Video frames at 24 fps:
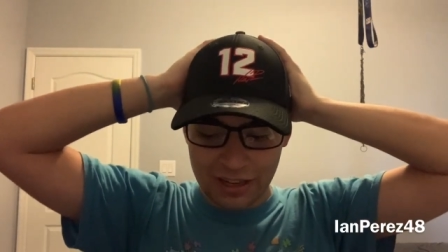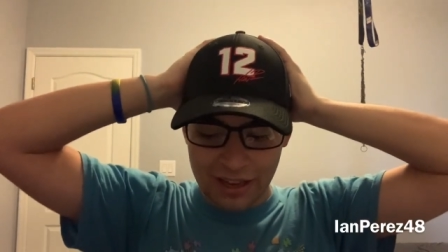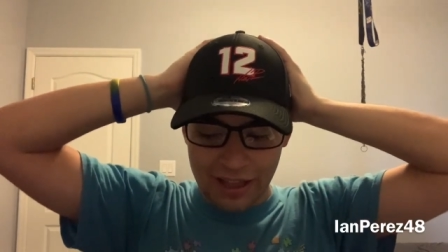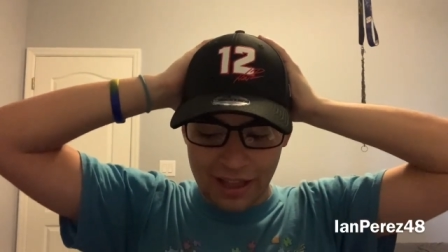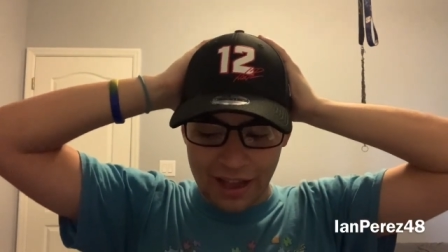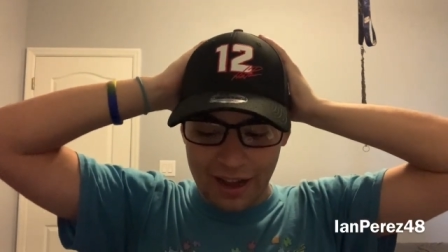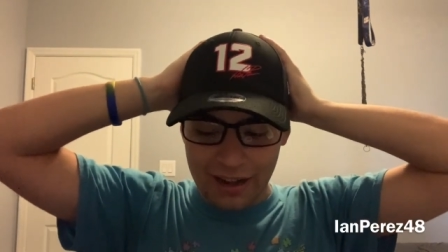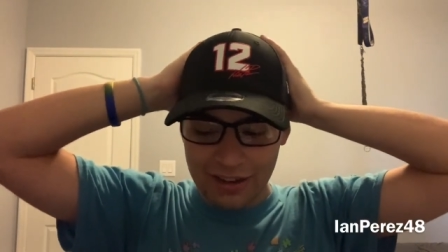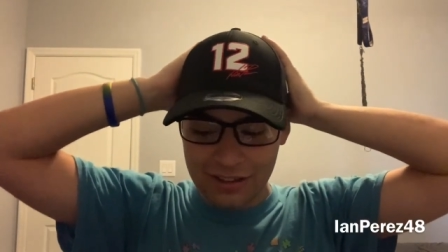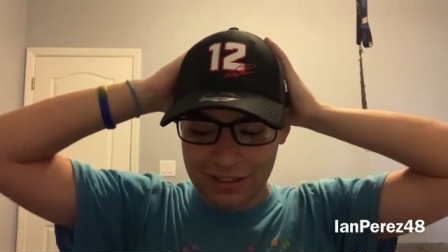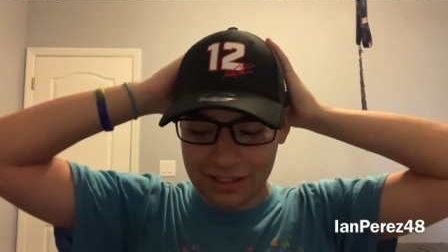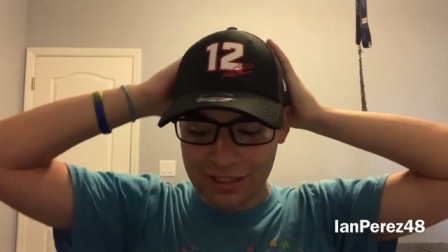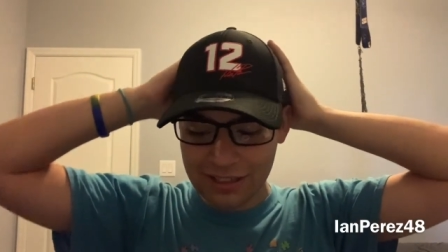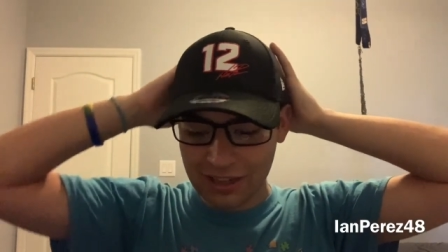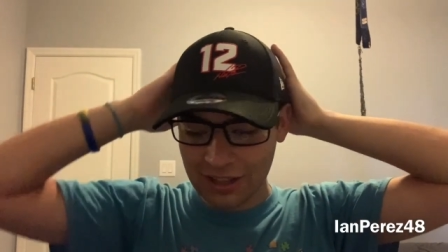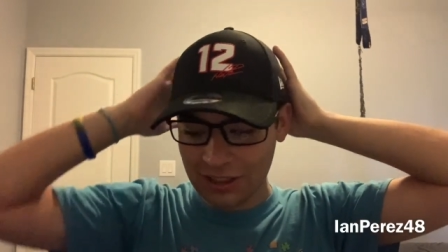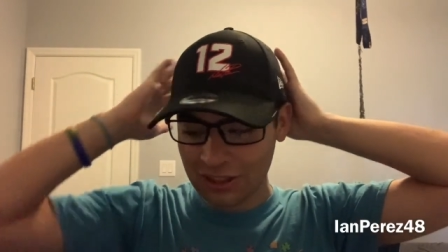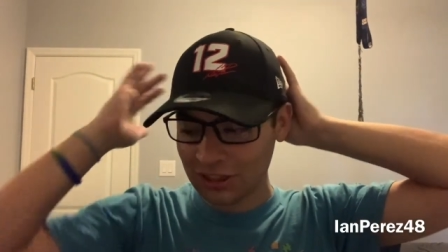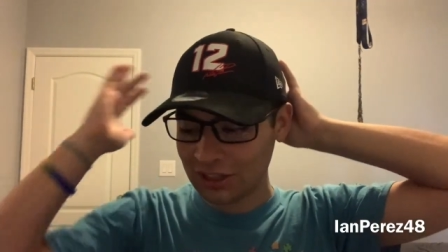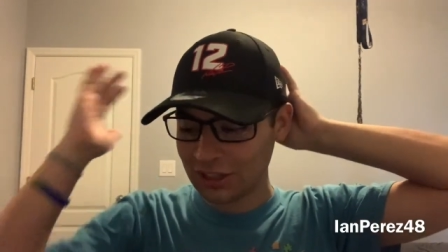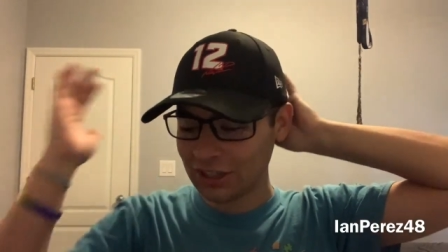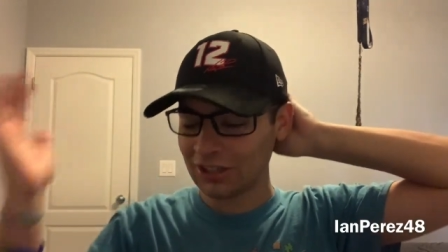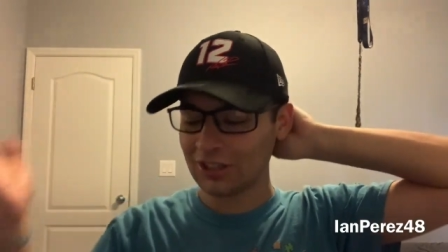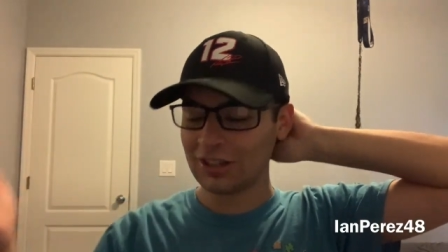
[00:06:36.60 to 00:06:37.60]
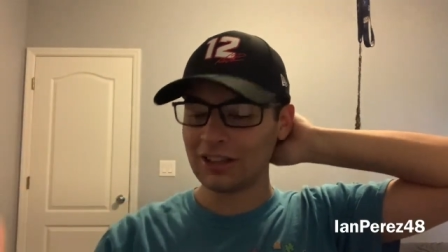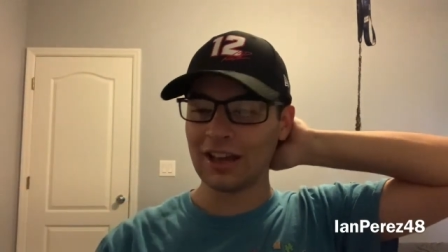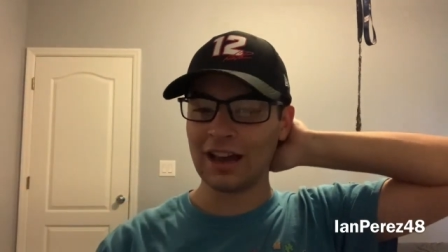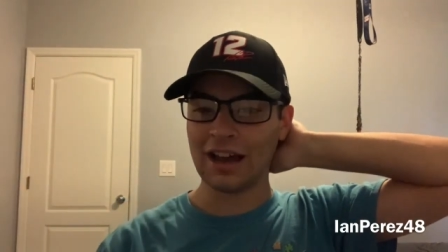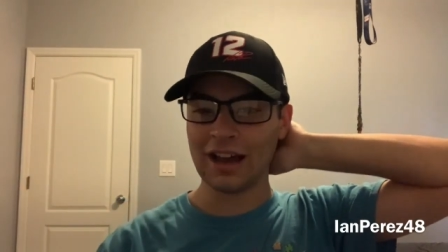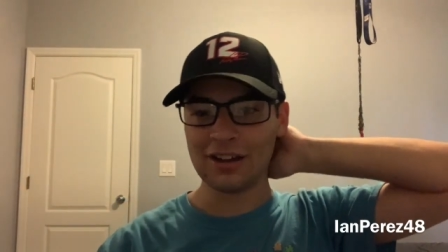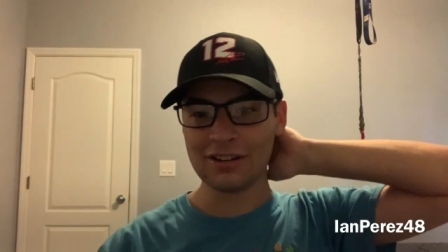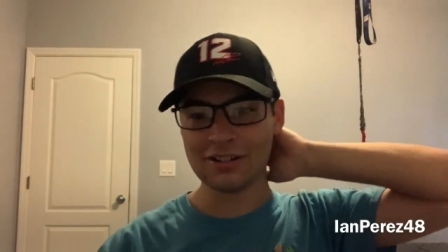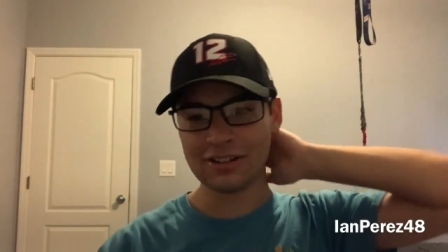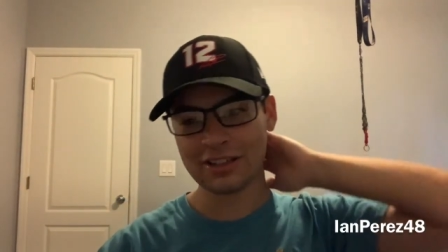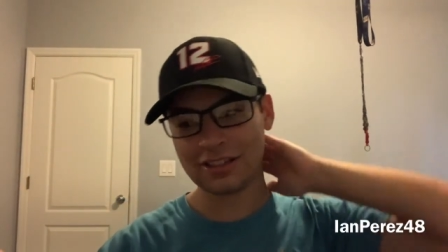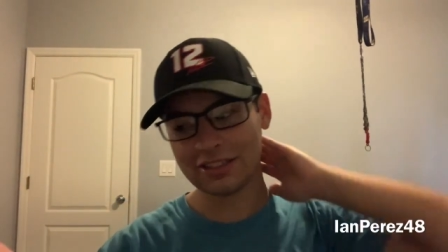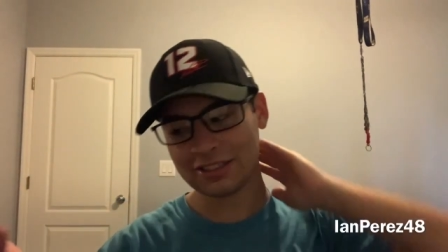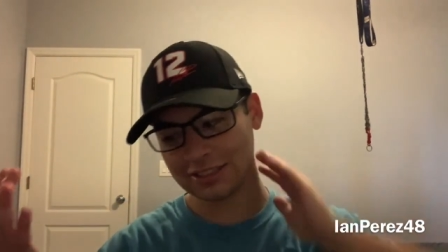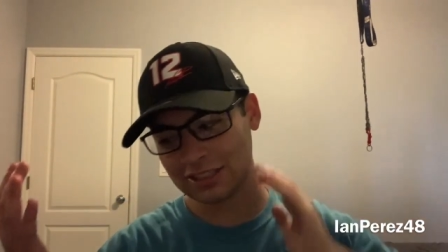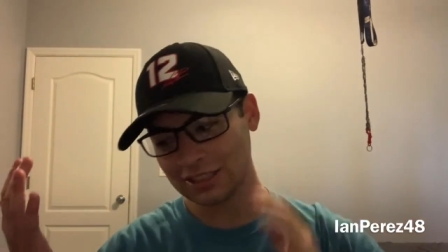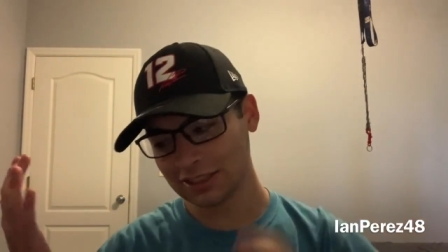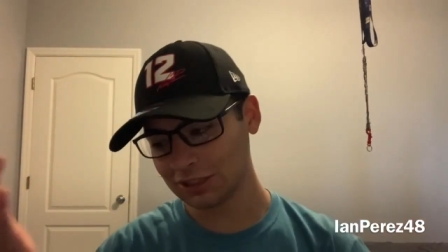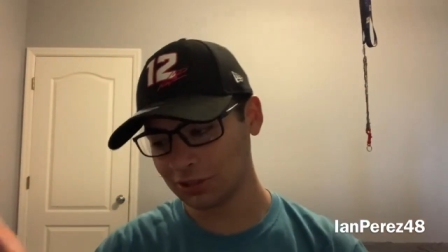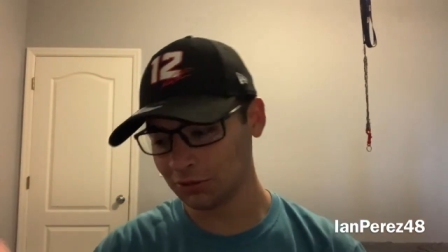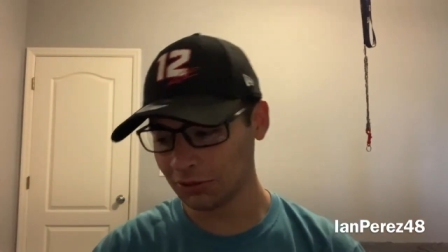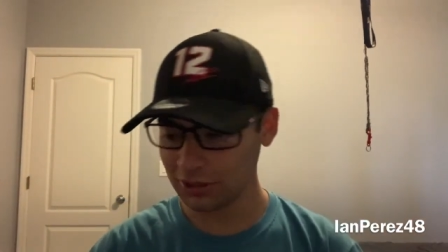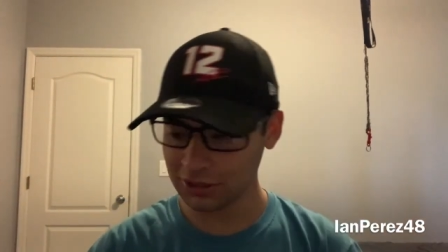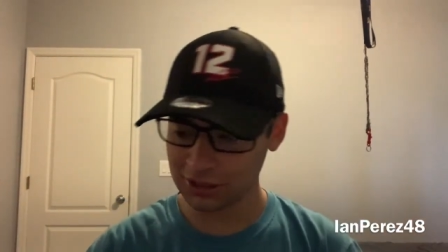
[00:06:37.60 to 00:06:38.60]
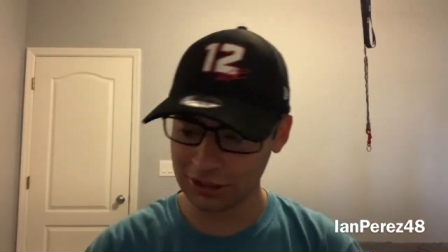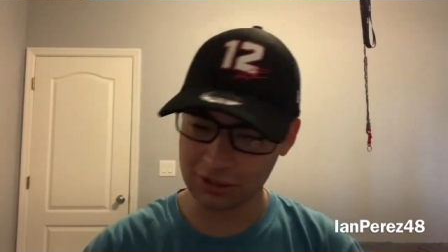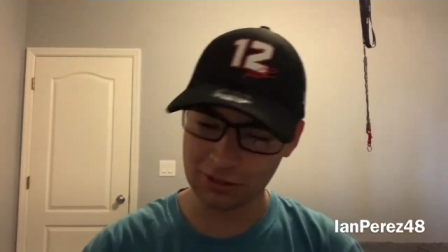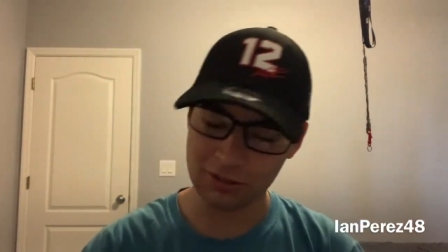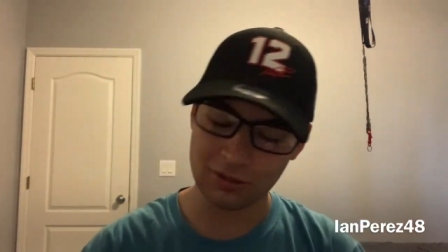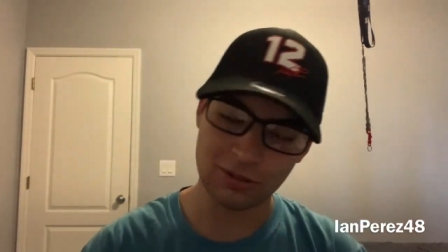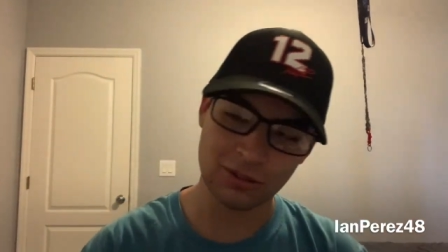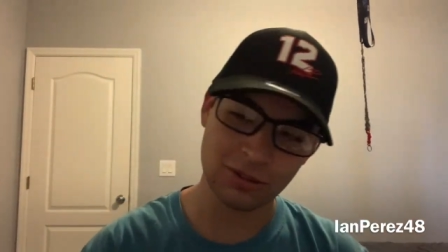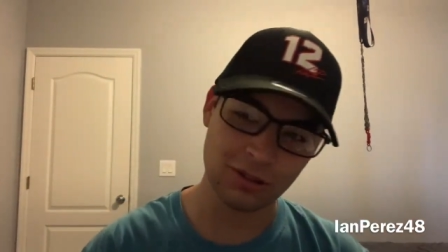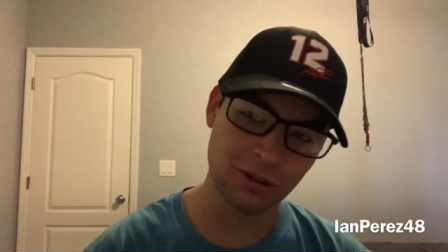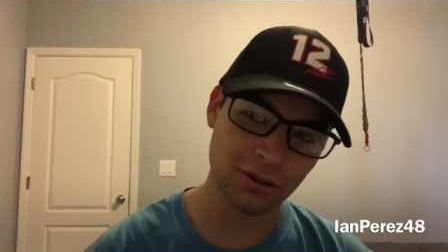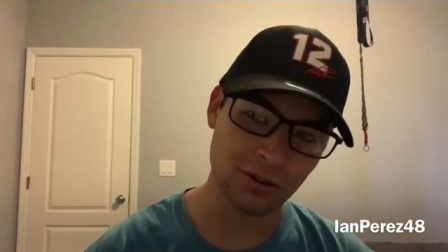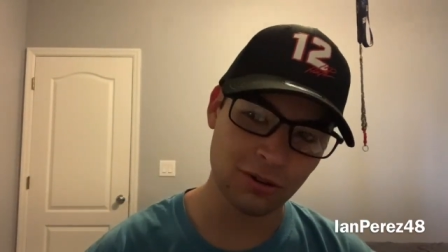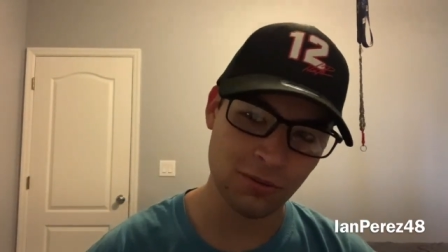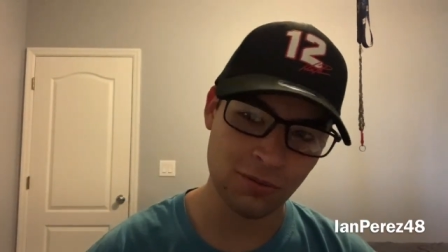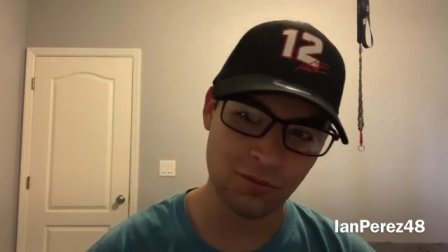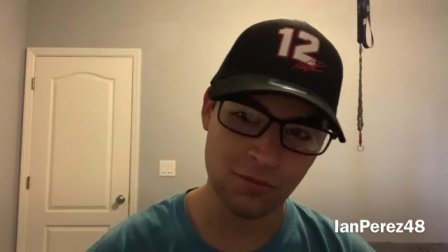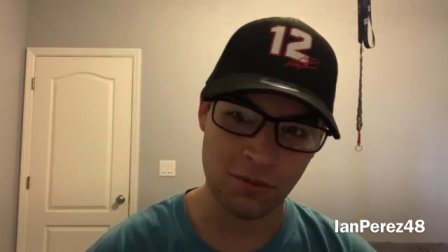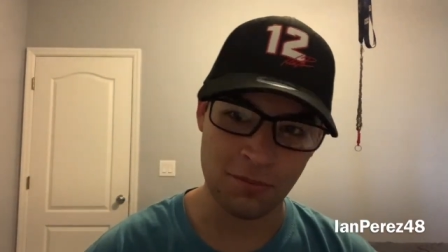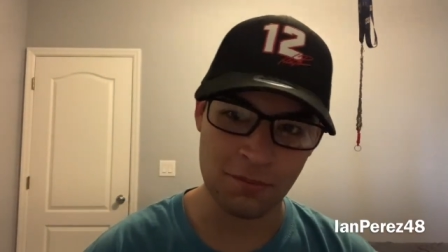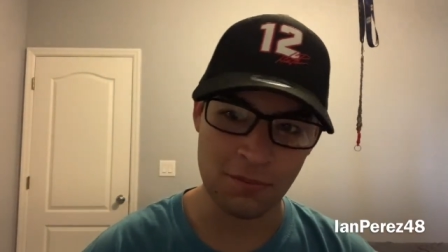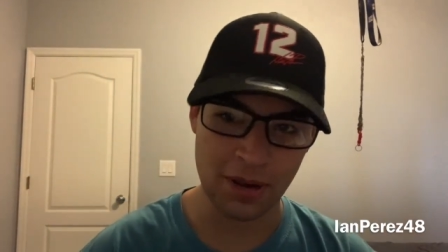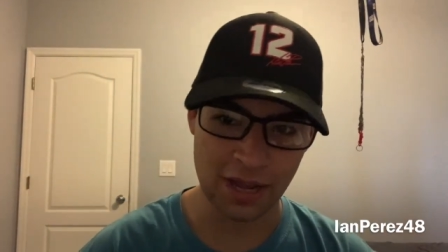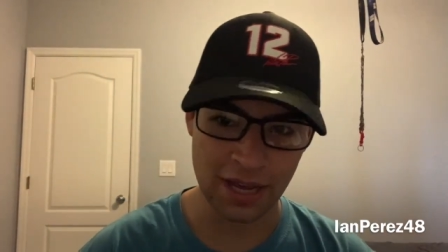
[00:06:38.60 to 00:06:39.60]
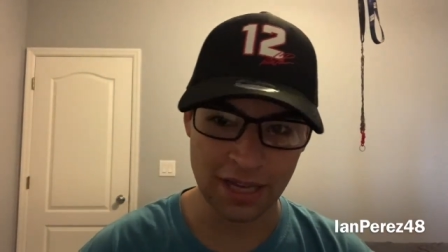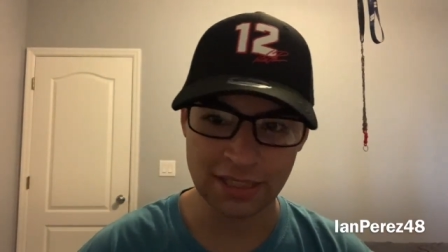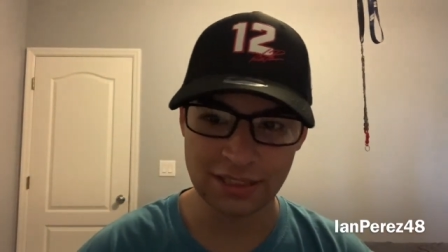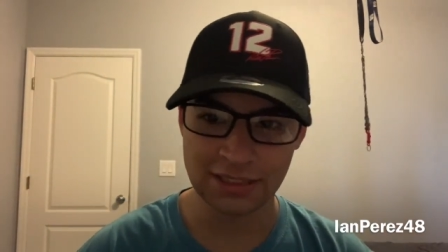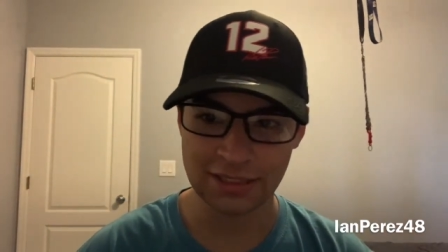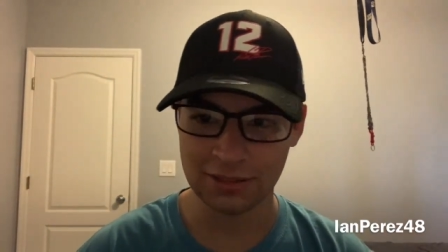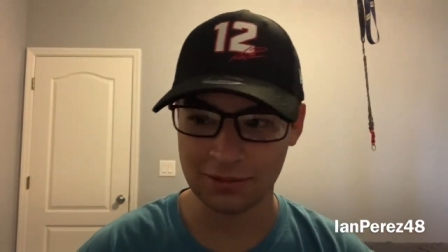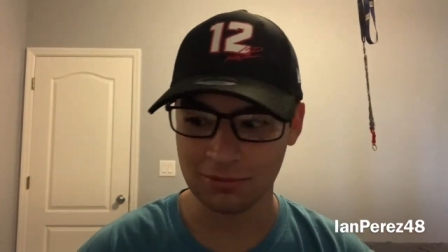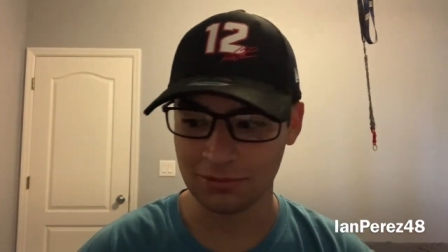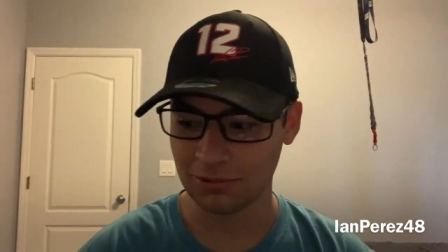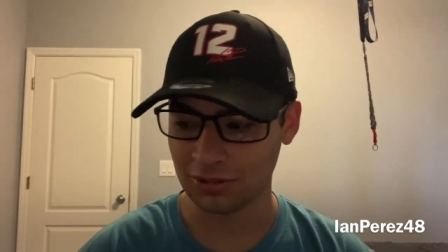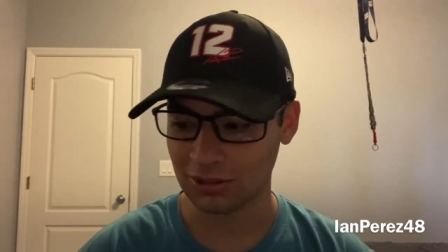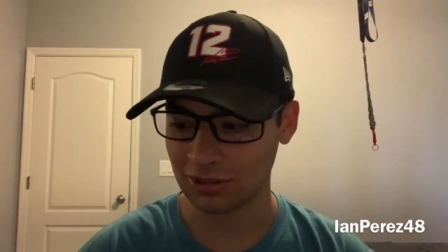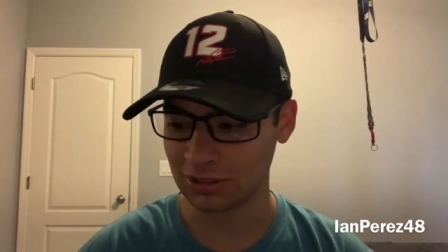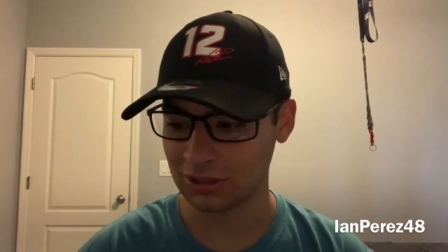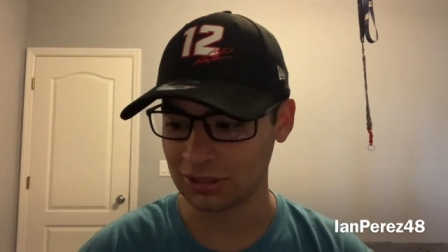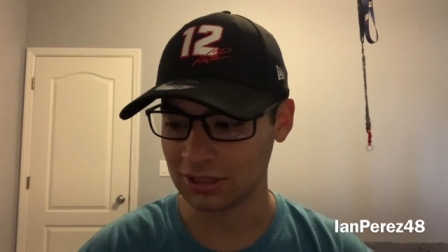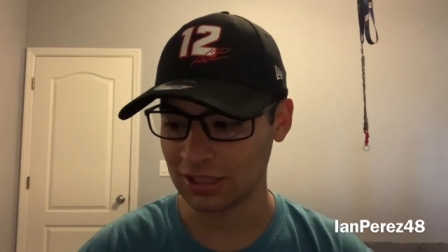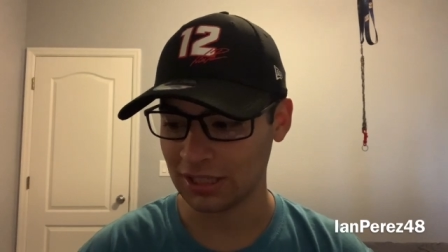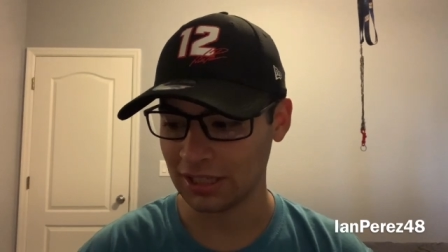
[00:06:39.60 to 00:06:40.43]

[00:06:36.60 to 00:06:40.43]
How can a thing, how can a situation go from bad to worse?